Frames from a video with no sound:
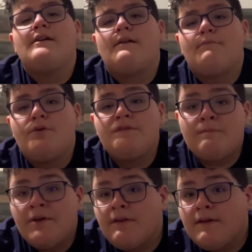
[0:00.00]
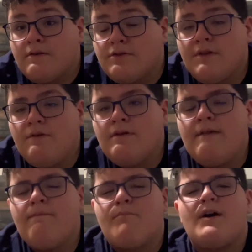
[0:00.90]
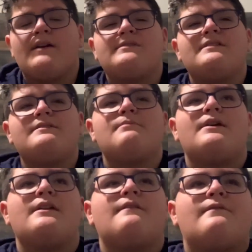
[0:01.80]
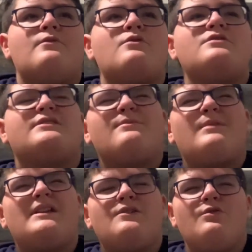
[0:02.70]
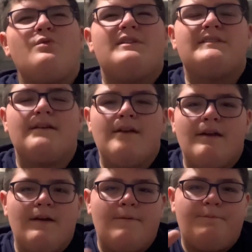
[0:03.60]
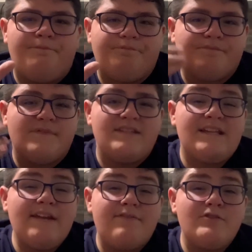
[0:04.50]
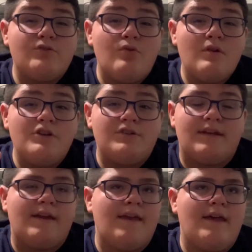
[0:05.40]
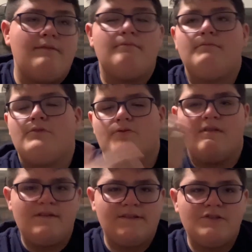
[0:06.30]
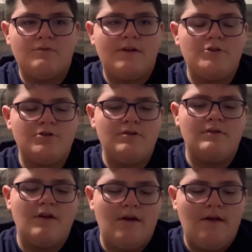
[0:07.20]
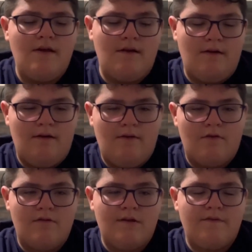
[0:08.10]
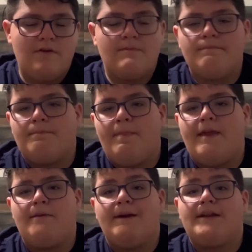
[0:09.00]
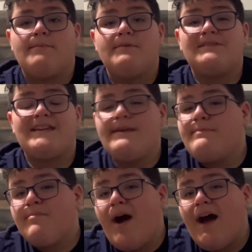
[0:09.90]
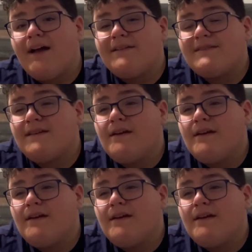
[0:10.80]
most manga readers do keep the boxes, but if you are somebody who is tight for storage, like again, your living situation or whatever, then you might not be able to keep the box.